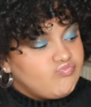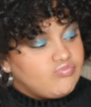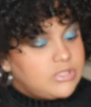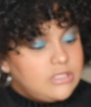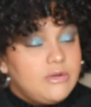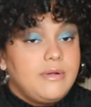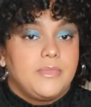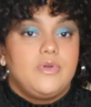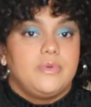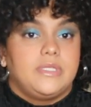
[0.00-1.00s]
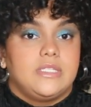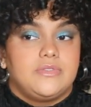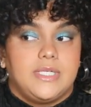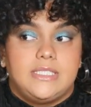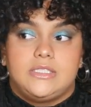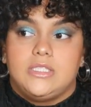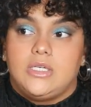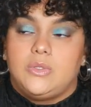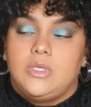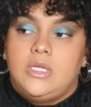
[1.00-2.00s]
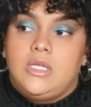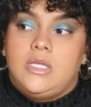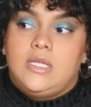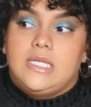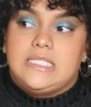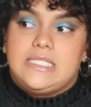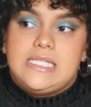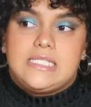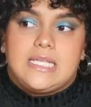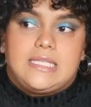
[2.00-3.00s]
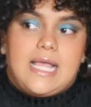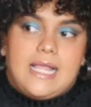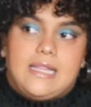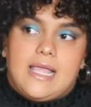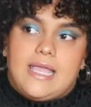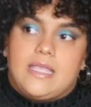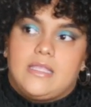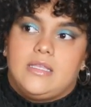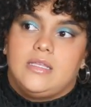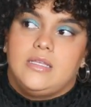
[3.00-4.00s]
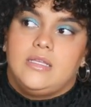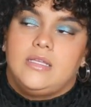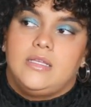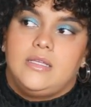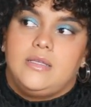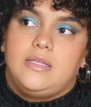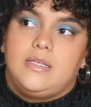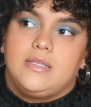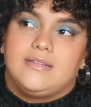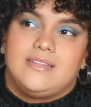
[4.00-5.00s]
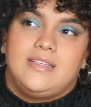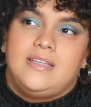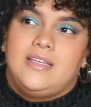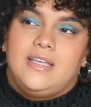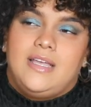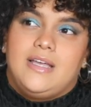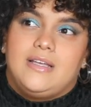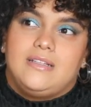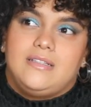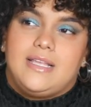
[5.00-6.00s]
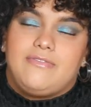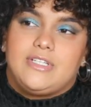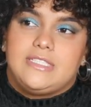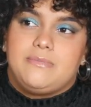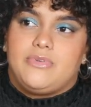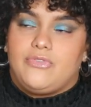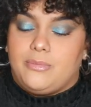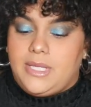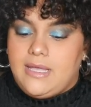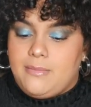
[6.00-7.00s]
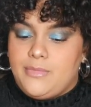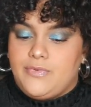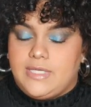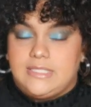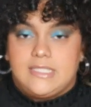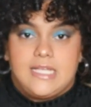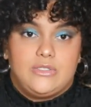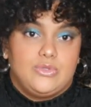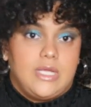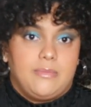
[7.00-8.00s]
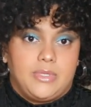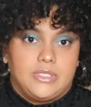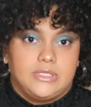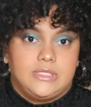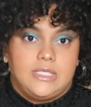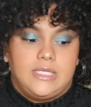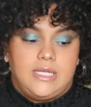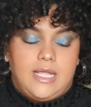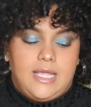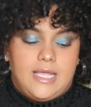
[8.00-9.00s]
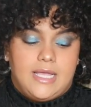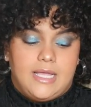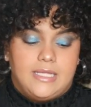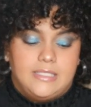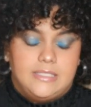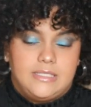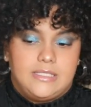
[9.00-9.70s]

You know where I'm going with this, right? So it's things like that. Like for example, for me, I'm a very scheduled out person, and